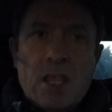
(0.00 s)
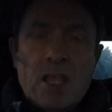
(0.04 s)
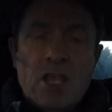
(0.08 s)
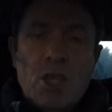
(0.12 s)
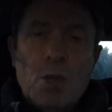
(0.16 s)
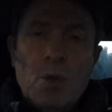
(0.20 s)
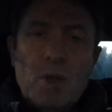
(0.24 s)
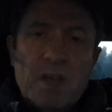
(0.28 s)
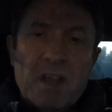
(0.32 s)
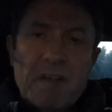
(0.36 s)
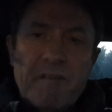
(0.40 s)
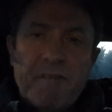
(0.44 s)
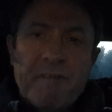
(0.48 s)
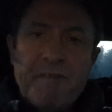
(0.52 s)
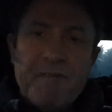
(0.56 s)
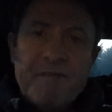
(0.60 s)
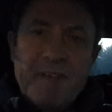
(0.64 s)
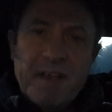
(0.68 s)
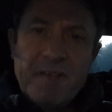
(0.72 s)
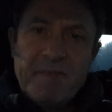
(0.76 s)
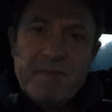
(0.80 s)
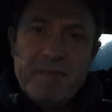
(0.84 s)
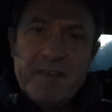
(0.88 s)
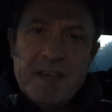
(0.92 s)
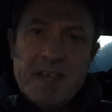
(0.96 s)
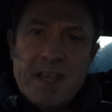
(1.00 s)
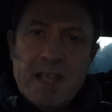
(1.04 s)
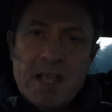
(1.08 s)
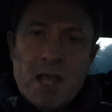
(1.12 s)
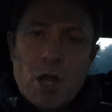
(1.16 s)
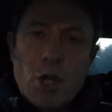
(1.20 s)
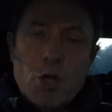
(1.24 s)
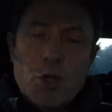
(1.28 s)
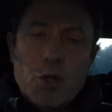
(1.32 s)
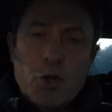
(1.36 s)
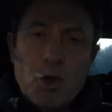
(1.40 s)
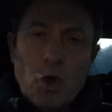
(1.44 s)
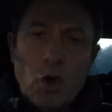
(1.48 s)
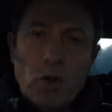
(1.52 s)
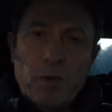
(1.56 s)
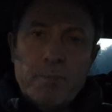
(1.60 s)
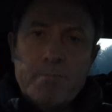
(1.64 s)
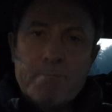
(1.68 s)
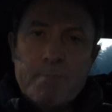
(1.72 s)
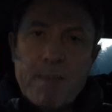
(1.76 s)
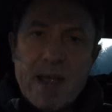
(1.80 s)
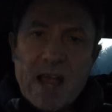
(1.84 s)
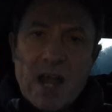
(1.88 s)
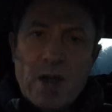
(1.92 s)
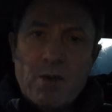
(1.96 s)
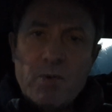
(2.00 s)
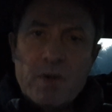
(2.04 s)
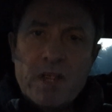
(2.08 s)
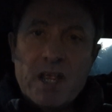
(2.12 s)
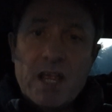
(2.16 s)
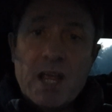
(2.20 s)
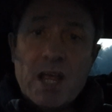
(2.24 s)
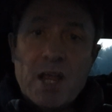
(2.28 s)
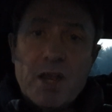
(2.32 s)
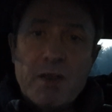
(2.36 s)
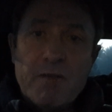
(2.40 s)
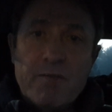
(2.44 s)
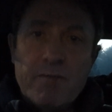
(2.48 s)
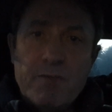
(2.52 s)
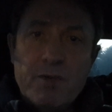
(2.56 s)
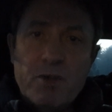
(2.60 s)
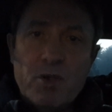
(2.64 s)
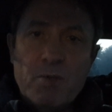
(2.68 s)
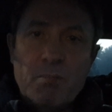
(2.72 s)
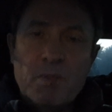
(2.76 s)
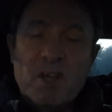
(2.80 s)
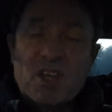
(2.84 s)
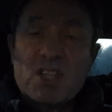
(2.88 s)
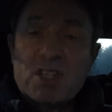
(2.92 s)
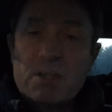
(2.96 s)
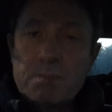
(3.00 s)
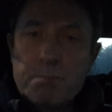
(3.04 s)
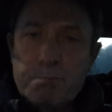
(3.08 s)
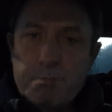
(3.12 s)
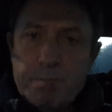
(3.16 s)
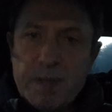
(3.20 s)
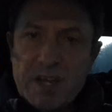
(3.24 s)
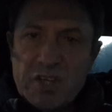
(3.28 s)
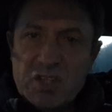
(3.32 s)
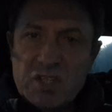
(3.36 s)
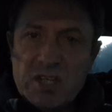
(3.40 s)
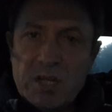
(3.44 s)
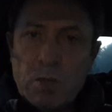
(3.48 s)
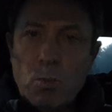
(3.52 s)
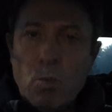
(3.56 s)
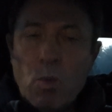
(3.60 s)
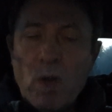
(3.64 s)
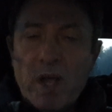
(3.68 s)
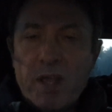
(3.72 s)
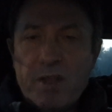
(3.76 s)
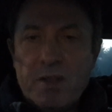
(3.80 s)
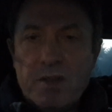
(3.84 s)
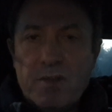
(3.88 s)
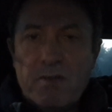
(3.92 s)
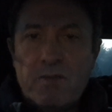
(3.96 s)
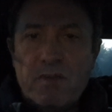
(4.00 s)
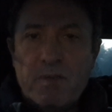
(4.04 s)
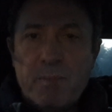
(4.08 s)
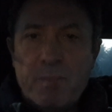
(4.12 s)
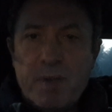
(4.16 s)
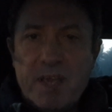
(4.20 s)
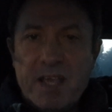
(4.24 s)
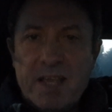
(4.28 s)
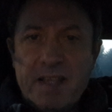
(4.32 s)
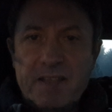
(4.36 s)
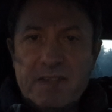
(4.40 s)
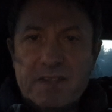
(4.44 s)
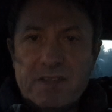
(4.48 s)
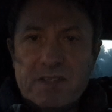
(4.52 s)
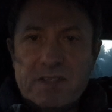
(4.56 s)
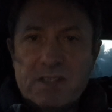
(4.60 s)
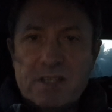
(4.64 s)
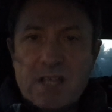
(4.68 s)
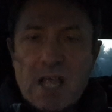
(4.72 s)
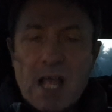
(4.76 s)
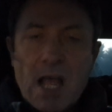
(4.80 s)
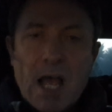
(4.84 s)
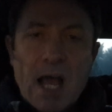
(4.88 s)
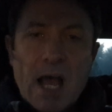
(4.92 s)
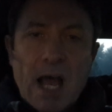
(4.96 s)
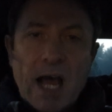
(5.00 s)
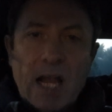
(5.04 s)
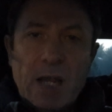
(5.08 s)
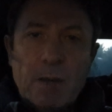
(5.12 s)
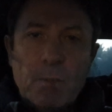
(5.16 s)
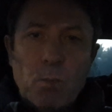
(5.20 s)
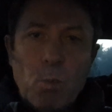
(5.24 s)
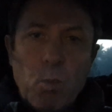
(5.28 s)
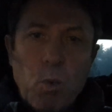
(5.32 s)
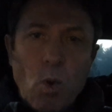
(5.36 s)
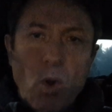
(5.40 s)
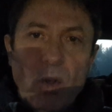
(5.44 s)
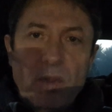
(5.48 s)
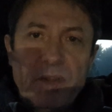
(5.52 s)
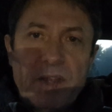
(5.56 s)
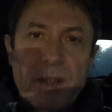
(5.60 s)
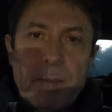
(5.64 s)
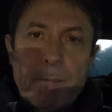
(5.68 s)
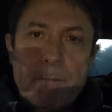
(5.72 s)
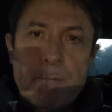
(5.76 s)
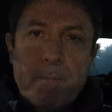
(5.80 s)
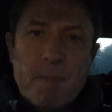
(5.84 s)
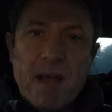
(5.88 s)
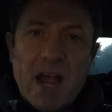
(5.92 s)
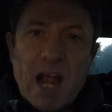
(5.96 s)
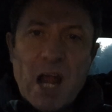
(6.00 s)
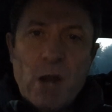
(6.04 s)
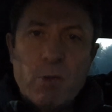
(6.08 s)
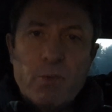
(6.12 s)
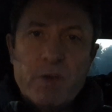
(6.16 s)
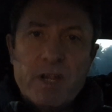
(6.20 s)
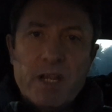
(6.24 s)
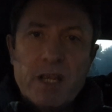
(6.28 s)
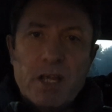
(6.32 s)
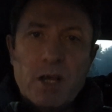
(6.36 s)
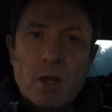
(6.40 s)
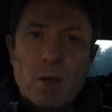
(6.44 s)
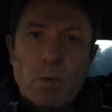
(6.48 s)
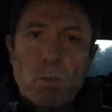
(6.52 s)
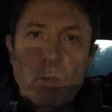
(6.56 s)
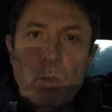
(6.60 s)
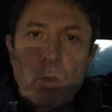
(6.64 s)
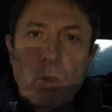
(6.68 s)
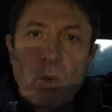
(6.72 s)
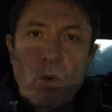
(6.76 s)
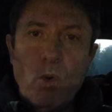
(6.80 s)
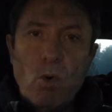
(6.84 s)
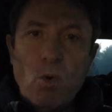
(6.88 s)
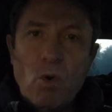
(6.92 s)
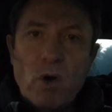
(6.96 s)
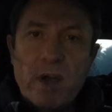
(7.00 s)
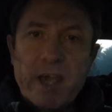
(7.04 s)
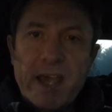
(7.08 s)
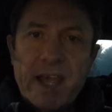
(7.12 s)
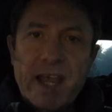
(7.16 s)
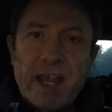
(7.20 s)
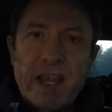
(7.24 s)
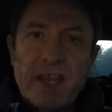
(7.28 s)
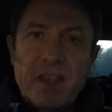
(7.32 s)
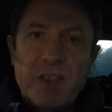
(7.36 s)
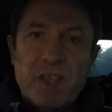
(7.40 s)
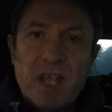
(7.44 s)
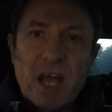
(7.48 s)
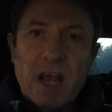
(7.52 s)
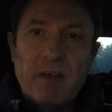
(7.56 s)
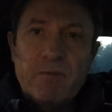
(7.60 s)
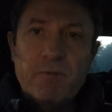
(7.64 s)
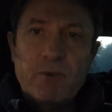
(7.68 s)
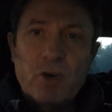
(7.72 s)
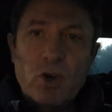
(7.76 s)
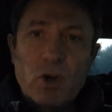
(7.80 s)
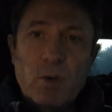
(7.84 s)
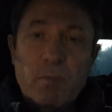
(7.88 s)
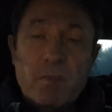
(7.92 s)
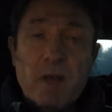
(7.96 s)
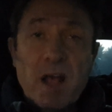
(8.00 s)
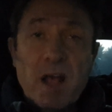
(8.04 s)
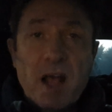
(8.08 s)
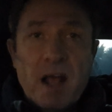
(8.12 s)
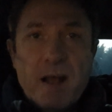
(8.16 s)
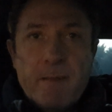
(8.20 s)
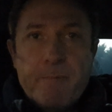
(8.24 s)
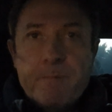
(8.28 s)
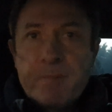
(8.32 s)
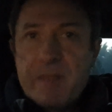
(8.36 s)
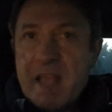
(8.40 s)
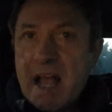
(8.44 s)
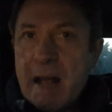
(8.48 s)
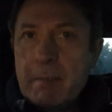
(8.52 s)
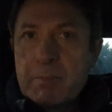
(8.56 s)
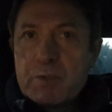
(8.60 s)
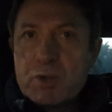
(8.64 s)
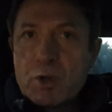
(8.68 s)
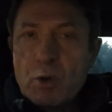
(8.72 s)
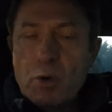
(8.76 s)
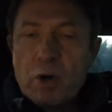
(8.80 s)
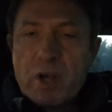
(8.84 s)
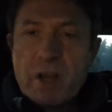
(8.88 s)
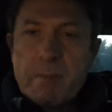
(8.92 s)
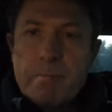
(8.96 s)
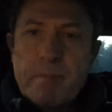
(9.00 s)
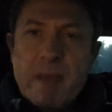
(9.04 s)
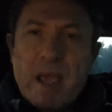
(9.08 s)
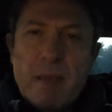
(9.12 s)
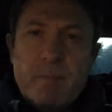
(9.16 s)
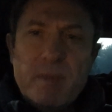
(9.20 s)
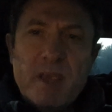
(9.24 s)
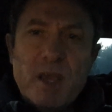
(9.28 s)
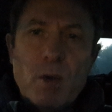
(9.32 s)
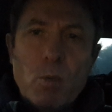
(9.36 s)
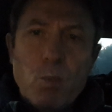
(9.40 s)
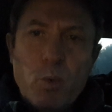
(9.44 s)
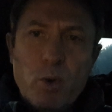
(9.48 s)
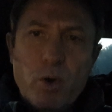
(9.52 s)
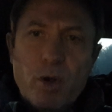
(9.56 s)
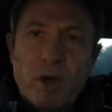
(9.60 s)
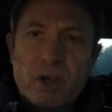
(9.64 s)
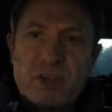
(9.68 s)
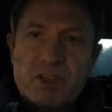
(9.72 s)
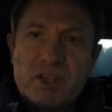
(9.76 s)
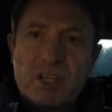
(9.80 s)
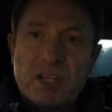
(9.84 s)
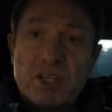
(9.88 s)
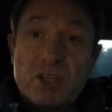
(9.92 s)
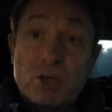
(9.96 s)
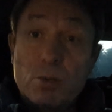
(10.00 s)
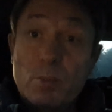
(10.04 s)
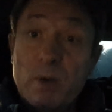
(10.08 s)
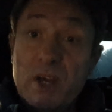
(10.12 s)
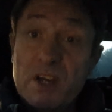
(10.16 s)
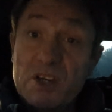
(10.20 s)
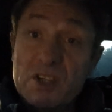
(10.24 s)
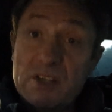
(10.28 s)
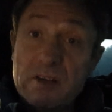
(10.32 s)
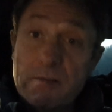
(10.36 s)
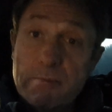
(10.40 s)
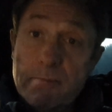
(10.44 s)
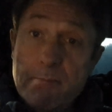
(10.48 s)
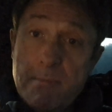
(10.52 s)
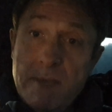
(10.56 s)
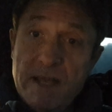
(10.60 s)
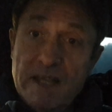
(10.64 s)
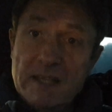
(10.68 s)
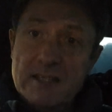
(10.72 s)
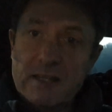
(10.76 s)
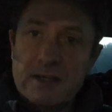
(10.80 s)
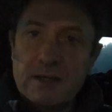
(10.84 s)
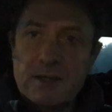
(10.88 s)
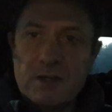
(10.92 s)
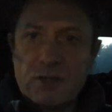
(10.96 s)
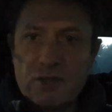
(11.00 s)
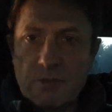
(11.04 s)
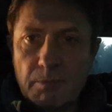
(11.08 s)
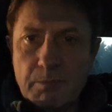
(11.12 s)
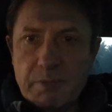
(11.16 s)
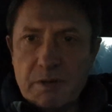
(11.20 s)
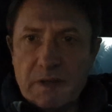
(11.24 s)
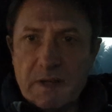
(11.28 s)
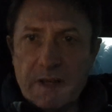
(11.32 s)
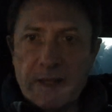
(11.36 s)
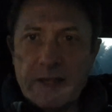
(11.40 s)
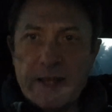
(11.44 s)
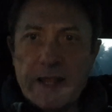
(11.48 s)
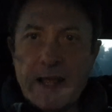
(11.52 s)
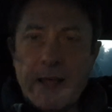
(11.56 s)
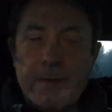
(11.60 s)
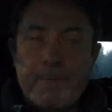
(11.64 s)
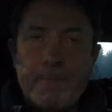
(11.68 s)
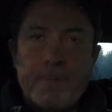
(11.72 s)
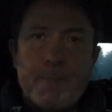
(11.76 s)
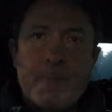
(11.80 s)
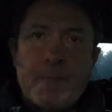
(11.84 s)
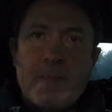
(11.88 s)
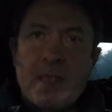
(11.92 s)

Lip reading: you can have 50 non-Maori in a room, especially white Europeans, and one Maori can walk in that room. I'm talking maybe a work situation, a meeting or something like that.